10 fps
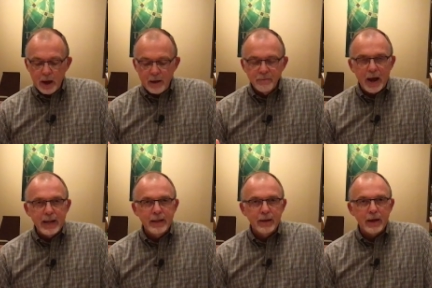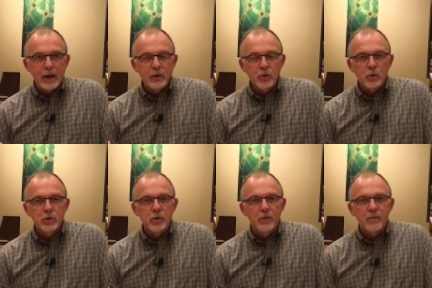I, invite, I
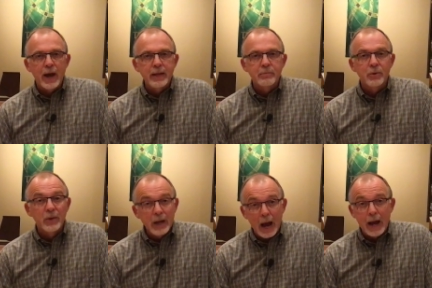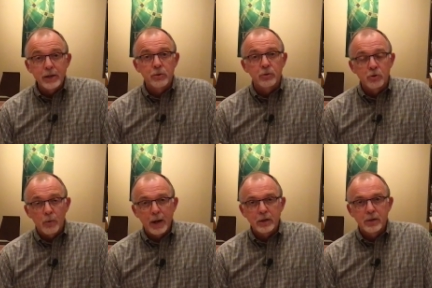encourage you to invite Him to guide you and
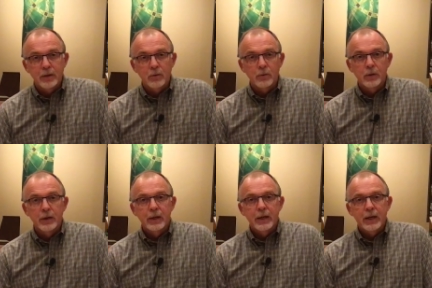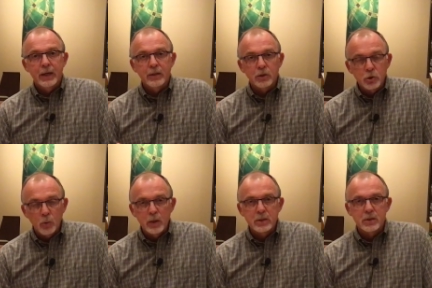direct you in the
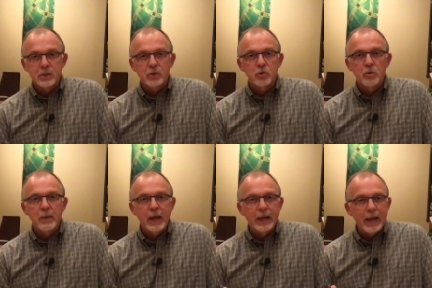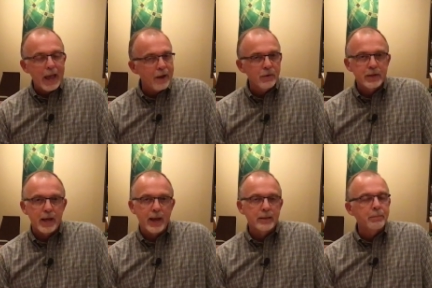choices that you are making every
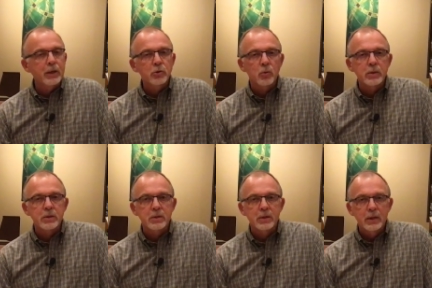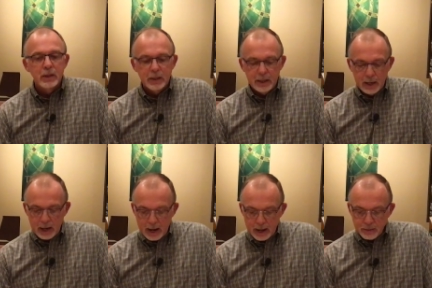day the big choices
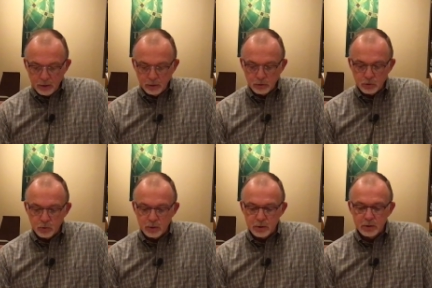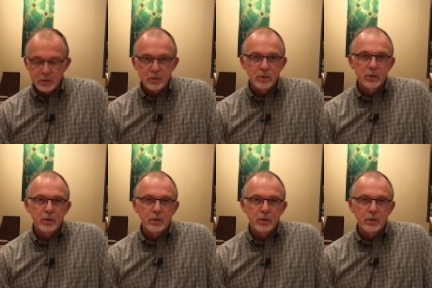and the little choices.